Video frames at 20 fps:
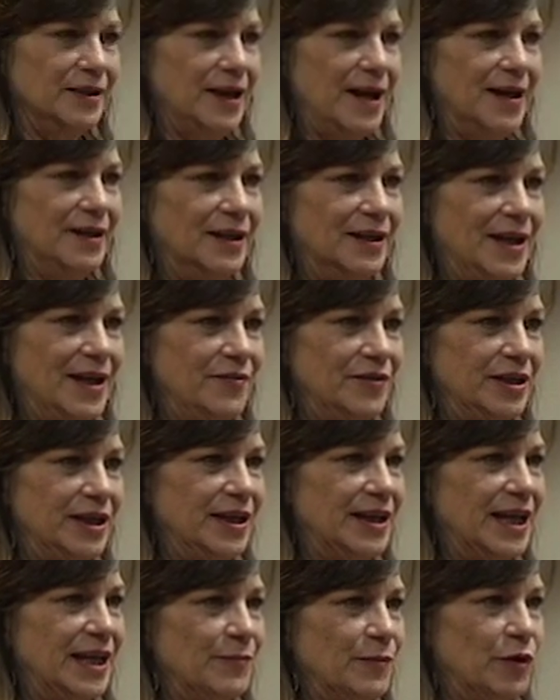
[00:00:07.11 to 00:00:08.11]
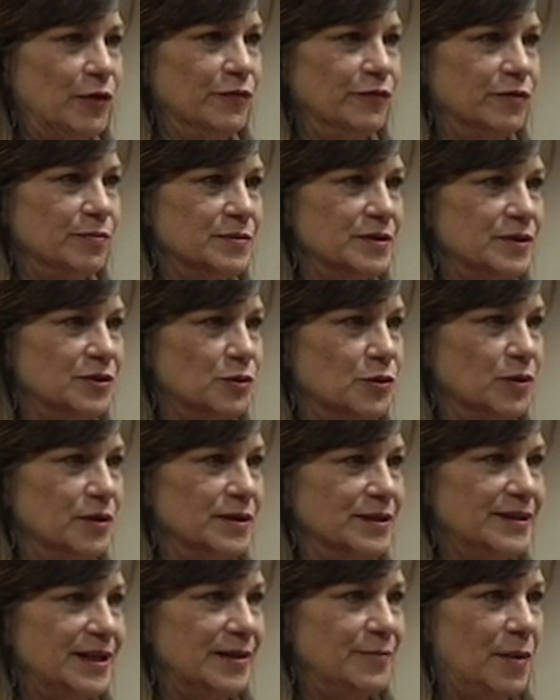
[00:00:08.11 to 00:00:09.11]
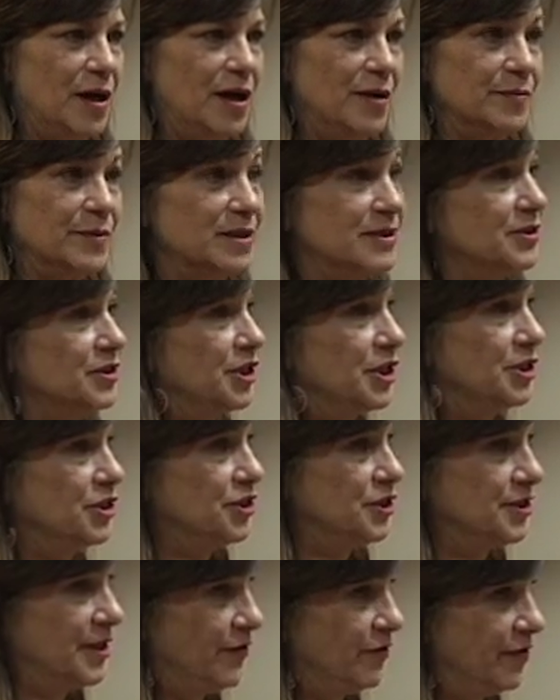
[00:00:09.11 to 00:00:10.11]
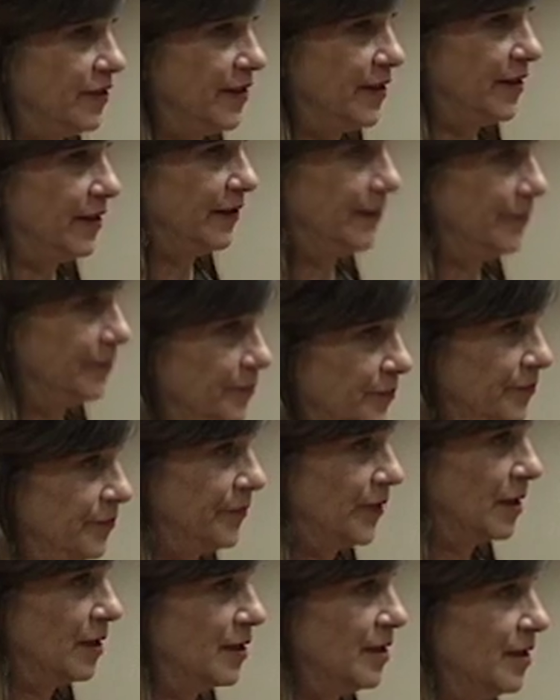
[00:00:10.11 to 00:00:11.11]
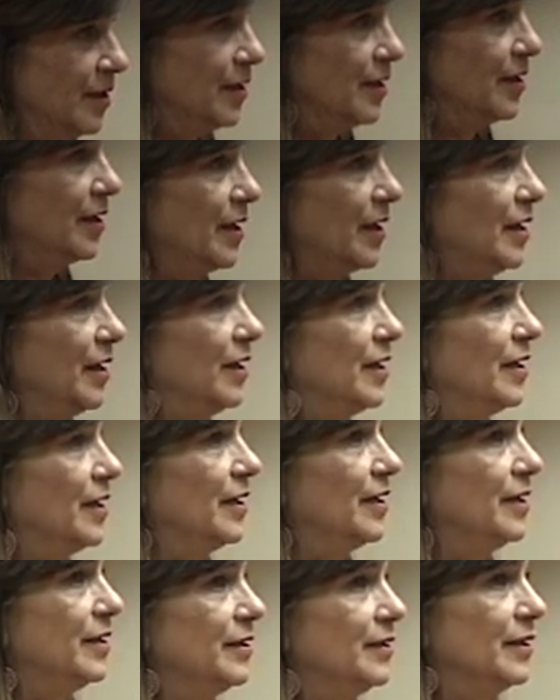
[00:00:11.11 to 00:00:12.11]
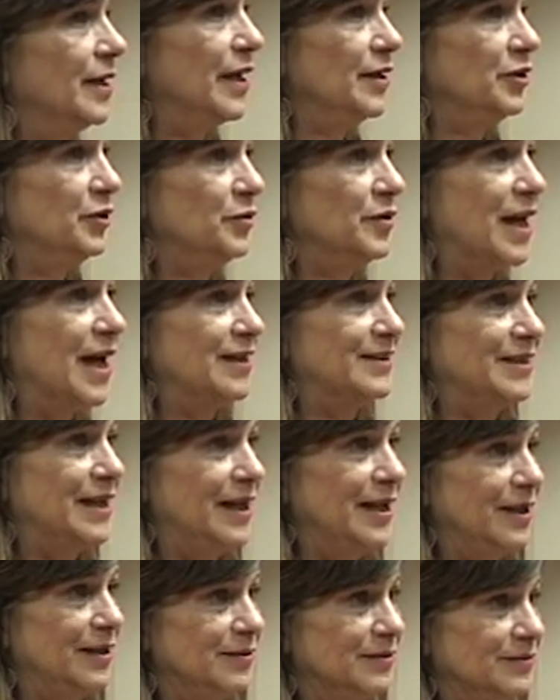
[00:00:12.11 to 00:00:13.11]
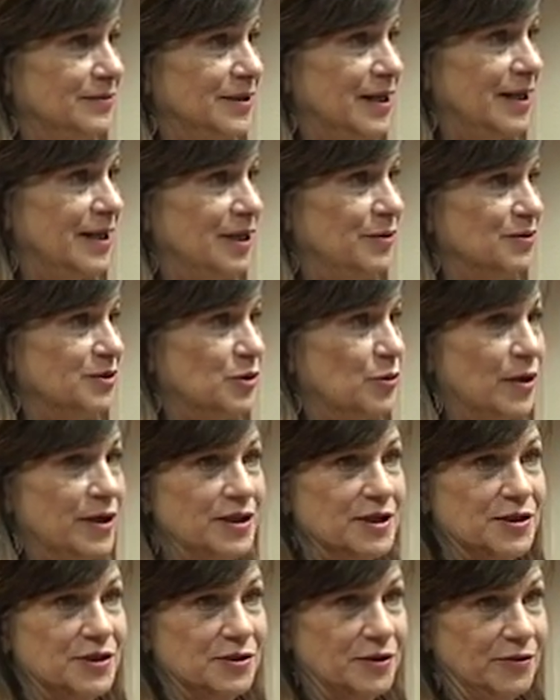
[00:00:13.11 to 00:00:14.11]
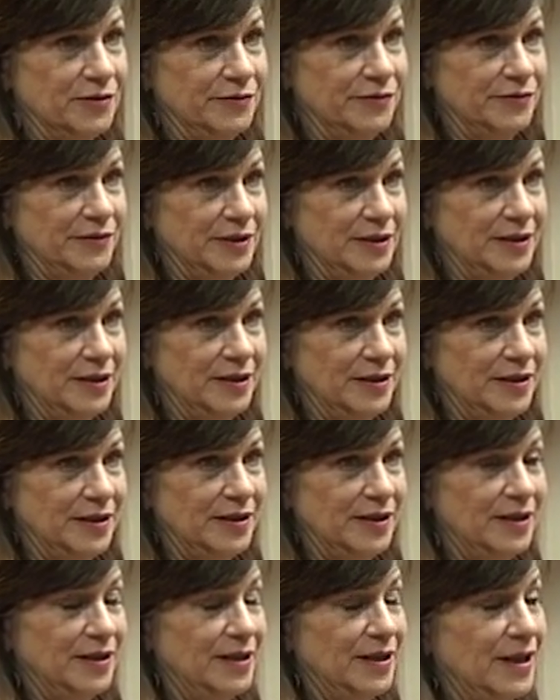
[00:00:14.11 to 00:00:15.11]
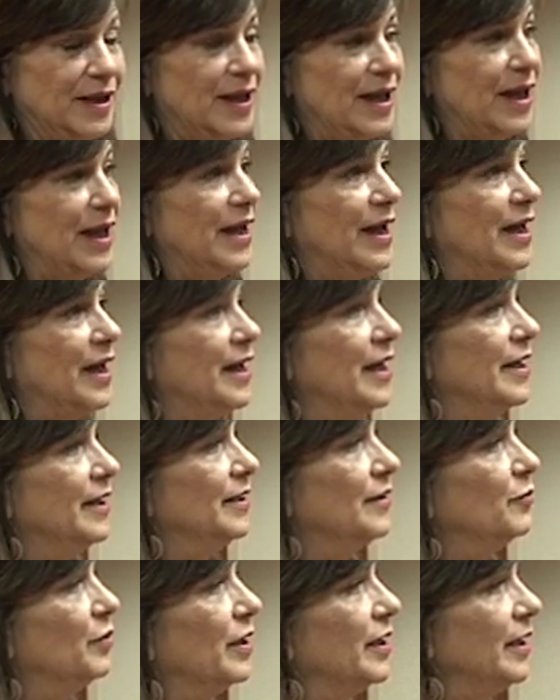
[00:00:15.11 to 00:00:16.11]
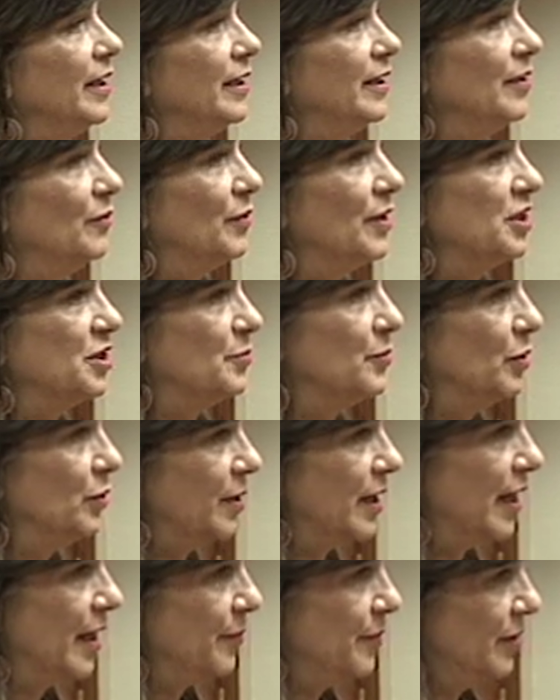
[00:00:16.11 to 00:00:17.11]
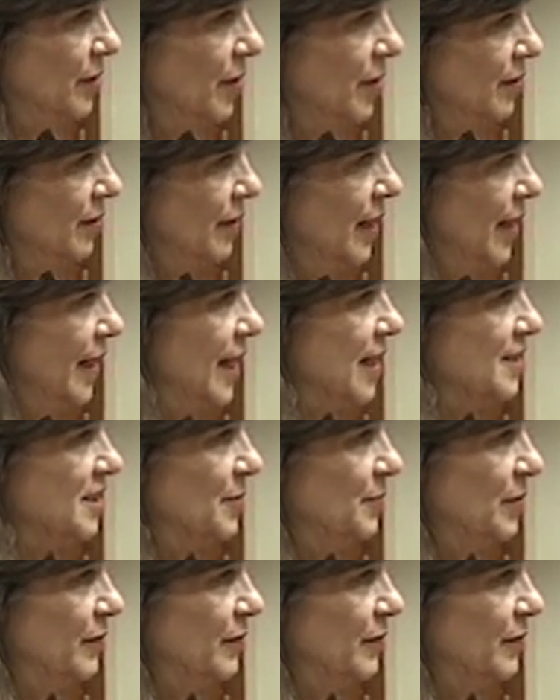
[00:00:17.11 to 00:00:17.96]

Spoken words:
9/11, he came home from school and said, "Mom, this changes everything." And I knew that day that he was going to serve. And when he went to boot camp and all, I asked him